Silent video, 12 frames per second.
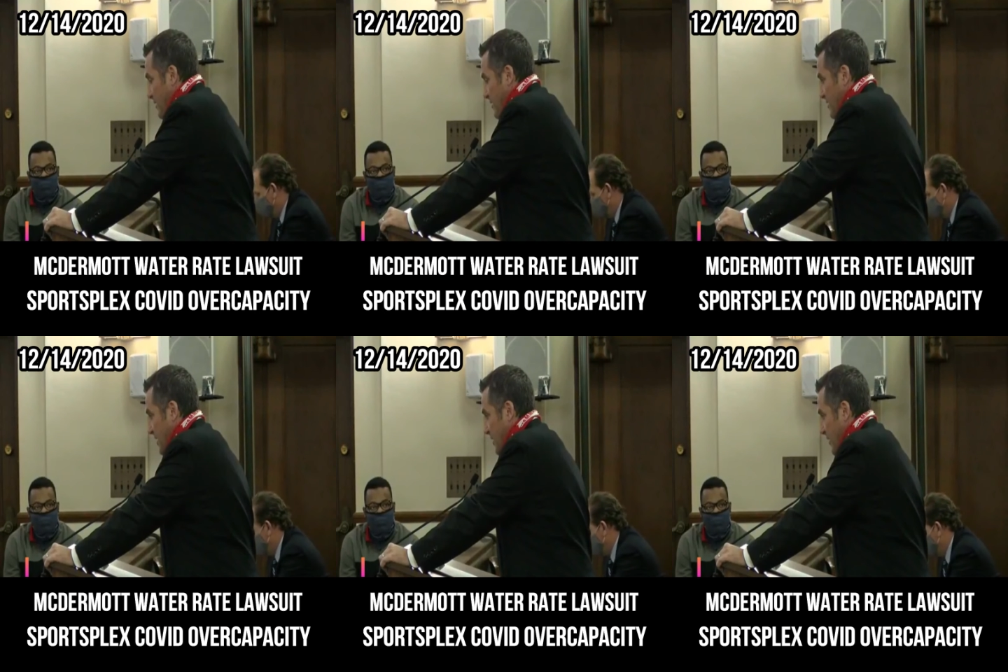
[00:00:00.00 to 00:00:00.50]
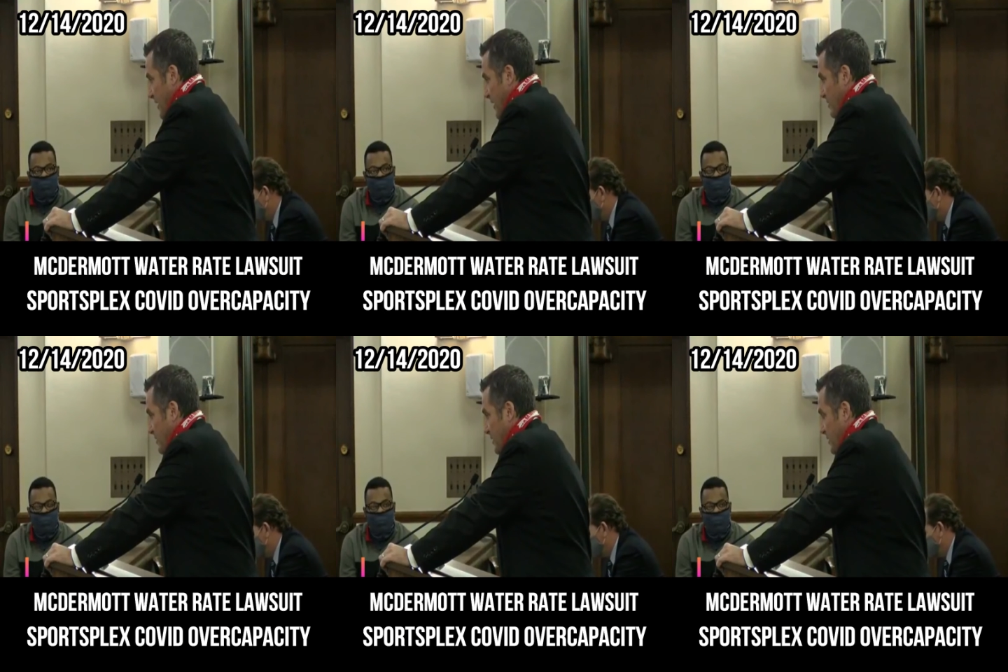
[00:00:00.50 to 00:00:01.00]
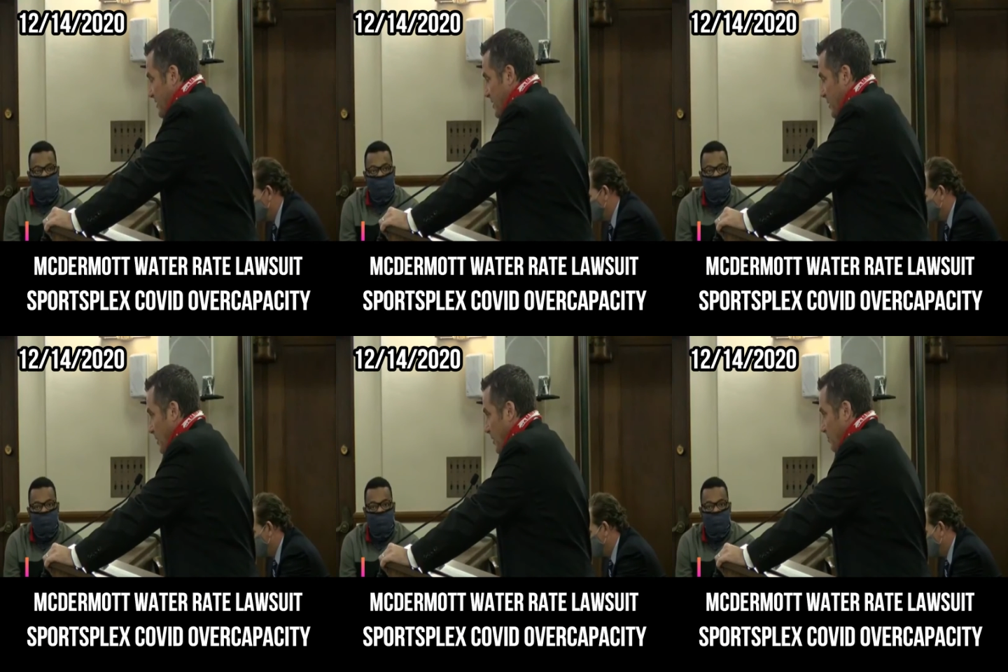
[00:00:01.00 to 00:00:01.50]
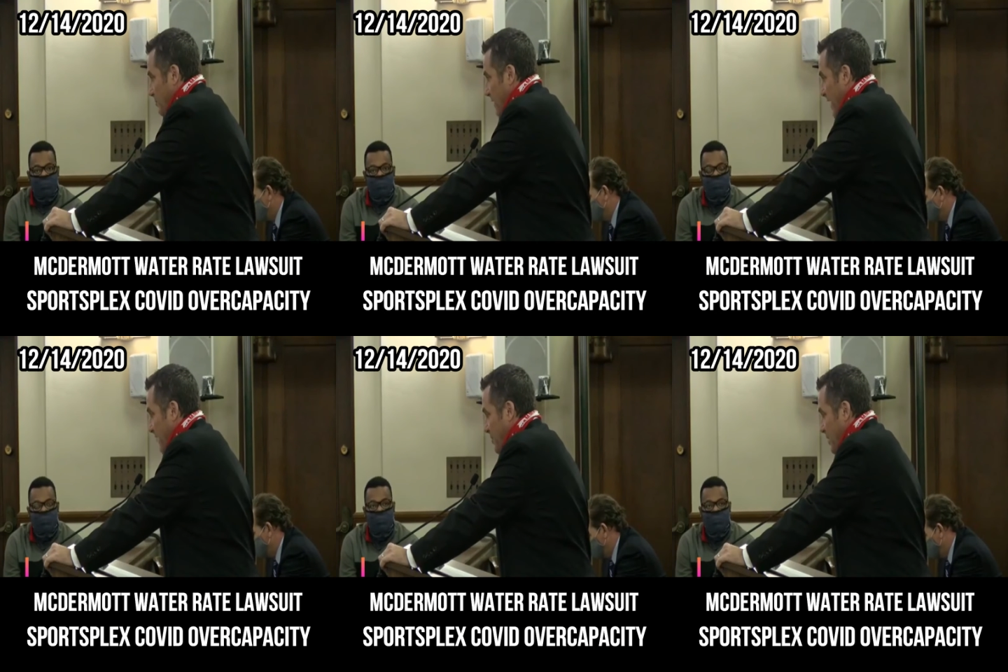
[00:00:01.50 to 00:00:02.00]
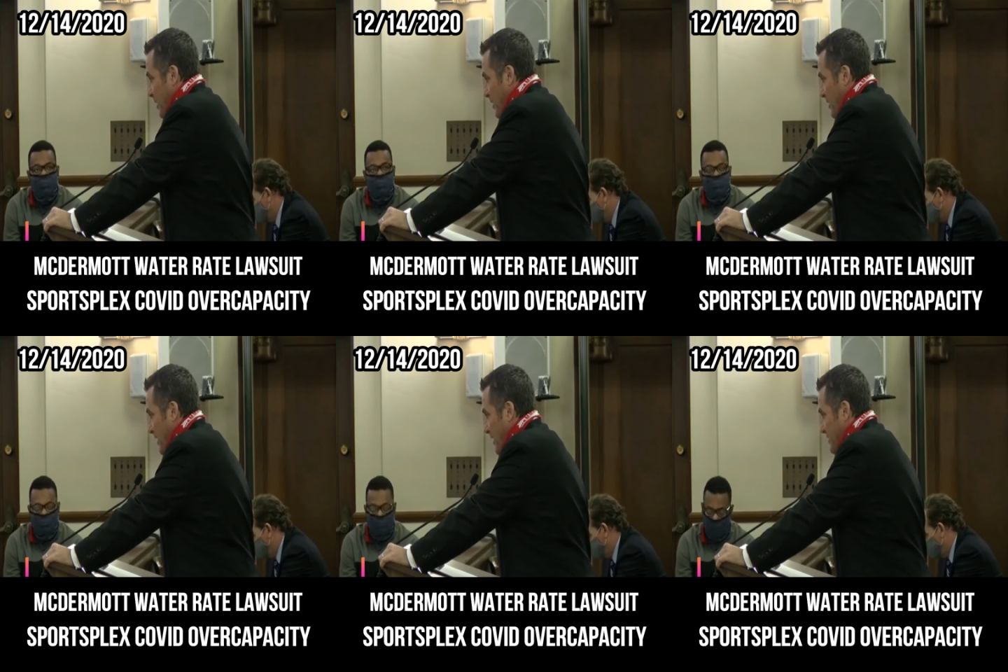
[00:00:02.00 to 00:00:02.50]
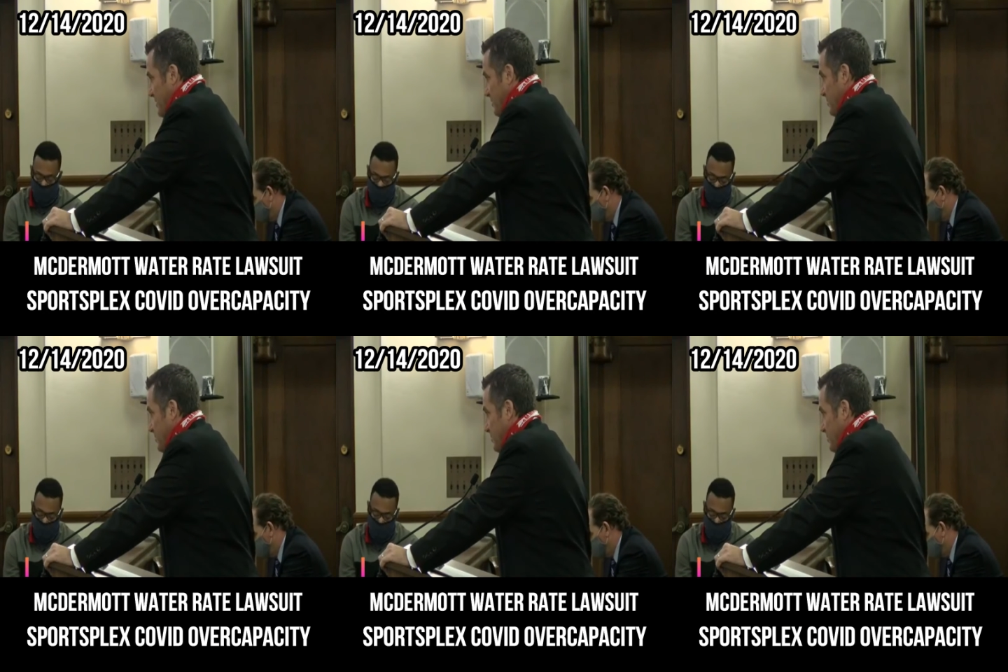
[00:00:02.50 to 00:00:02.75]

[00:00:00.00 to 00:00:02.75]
this hearing until after the holidays,